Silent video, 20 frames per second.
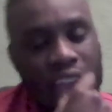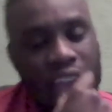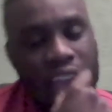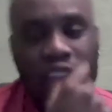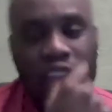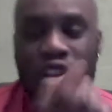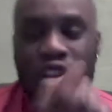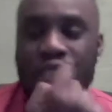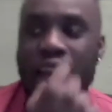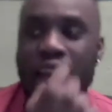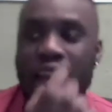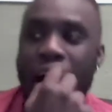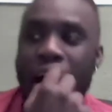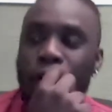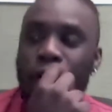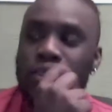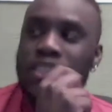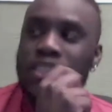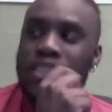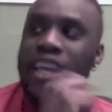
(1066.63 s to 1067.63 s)
The only thing I
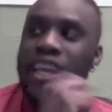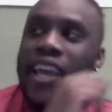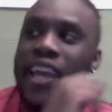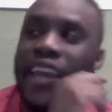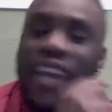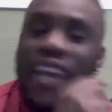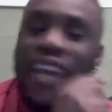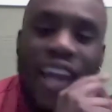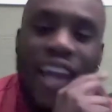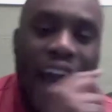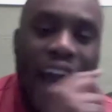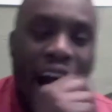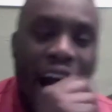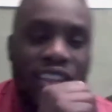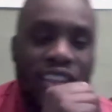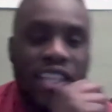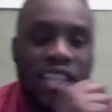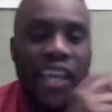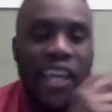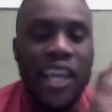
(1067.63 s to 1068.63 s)
would say
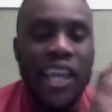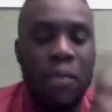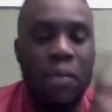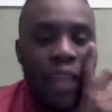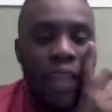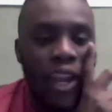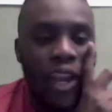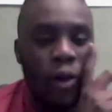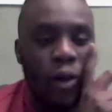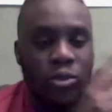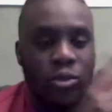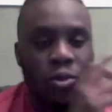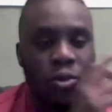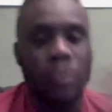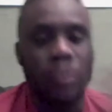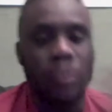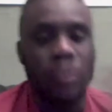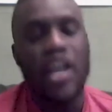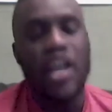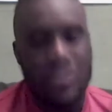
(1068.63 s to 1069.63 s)
keep Leno until he
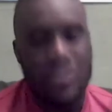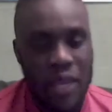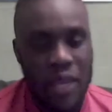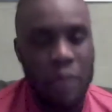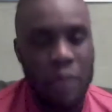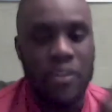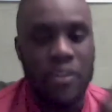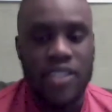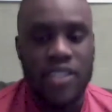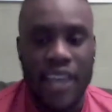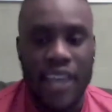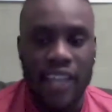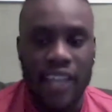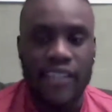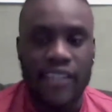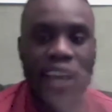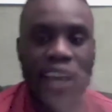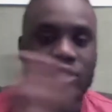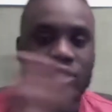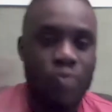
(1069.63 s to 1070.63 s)
starts making mistakes.
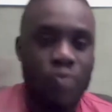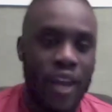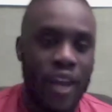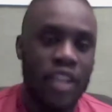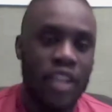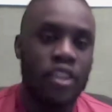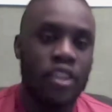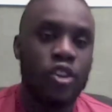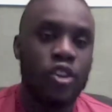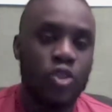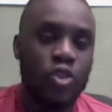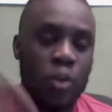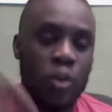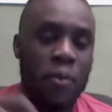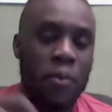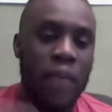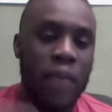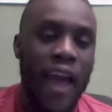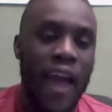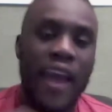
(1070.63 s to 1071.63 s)
That's when you drop him.
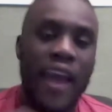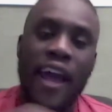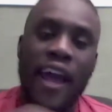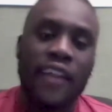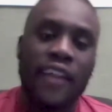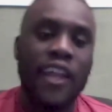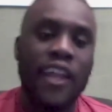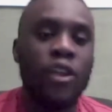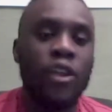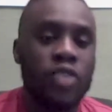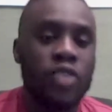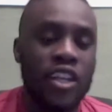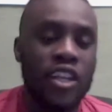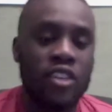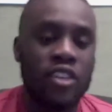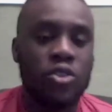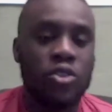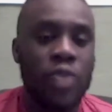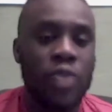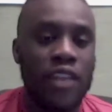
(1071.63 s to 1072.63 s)
Like, Leno didn't
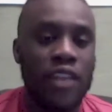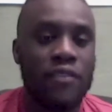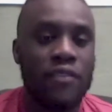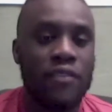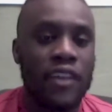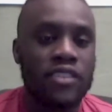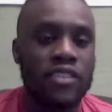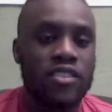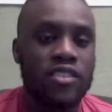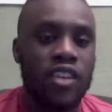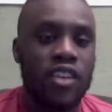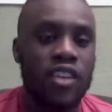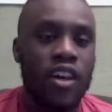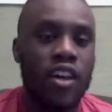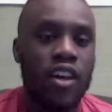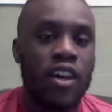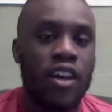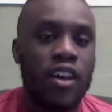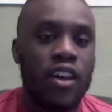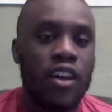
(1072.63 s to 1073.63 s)
do anything to
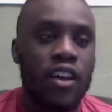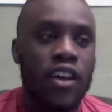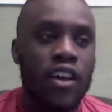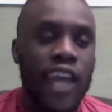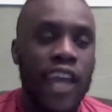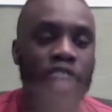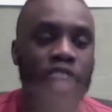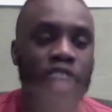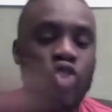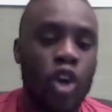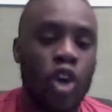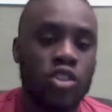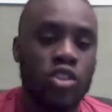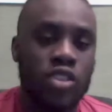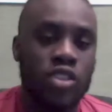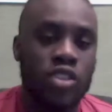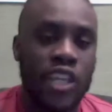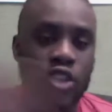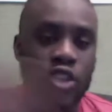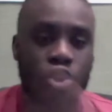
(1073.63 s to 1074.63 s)
get dropped.
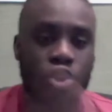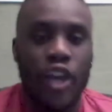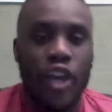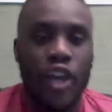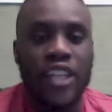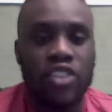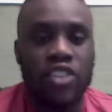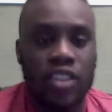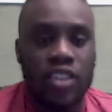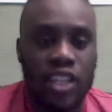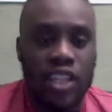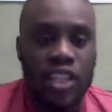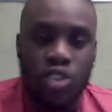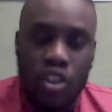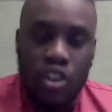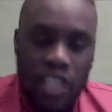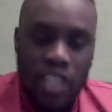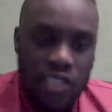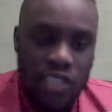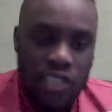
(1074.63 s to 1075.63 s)
He just got injured. It's not
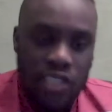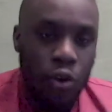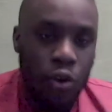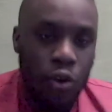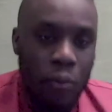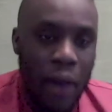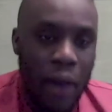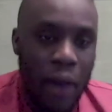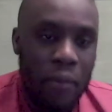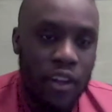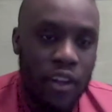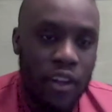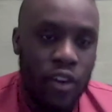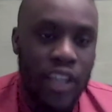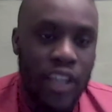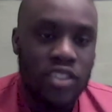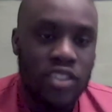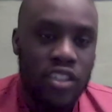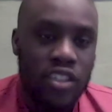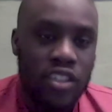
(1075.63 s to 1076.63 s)
his fault. My man got
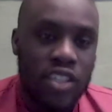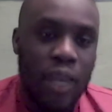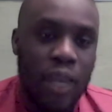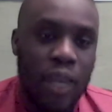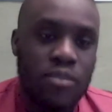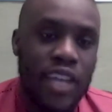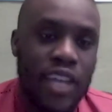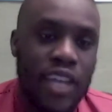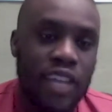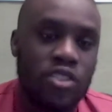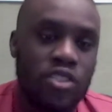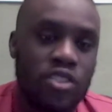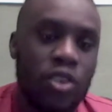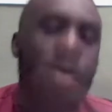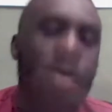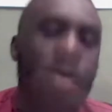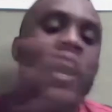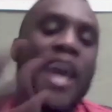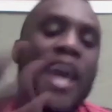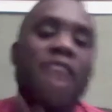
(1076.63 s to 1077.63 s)
injured. You know what I'm saying? So
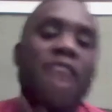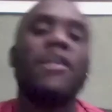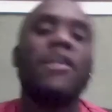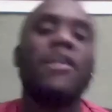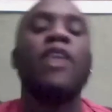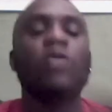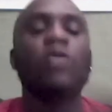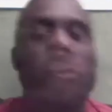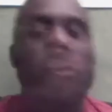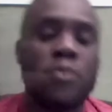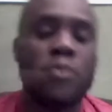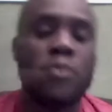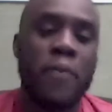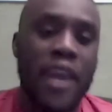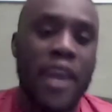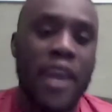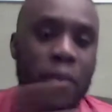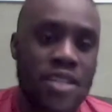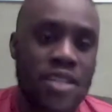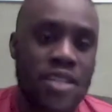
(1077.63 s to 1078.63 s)
if Leno was to be
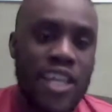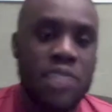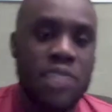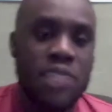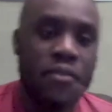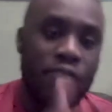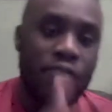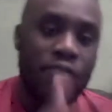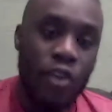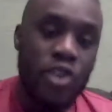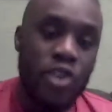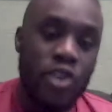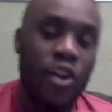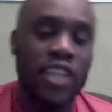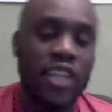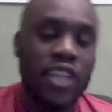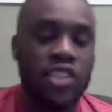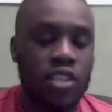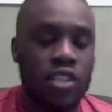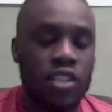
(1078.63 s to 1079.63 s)
making mistakes before he got
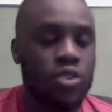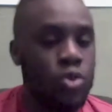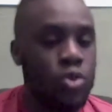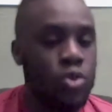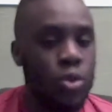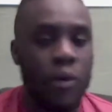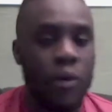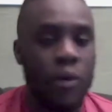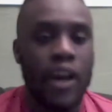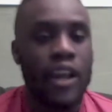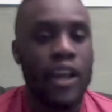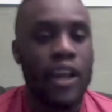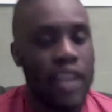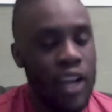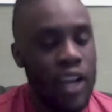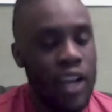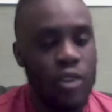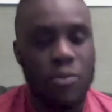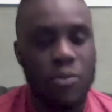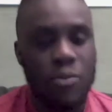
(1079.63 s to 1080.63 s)
injured, cool. But
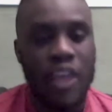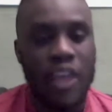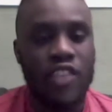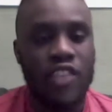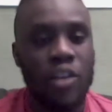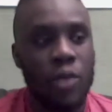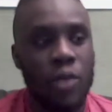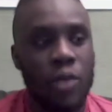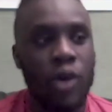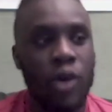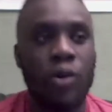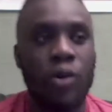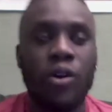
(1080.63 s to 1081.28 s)
Leno was playing really well.